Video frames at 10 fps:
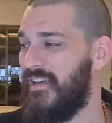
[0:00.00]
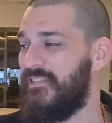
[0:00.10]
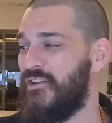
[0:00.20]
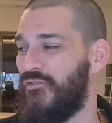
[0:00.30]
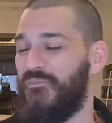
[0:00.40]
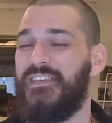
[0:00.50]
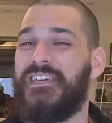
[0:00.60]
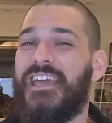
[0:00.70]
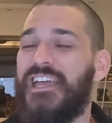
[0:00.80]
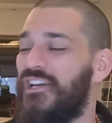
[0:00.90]
There will be
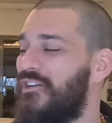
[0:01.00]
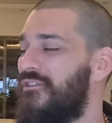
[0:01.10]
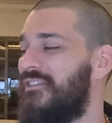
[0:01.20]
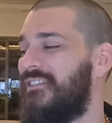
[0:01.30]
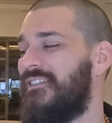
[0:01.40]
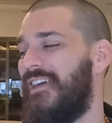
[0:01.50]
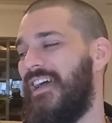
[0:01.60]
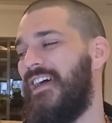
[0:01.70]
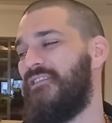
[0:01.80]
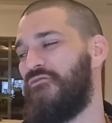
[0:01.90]
chaos,
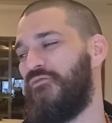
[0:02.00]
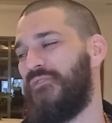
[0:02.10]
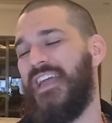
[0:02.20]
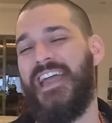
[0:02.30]
there will be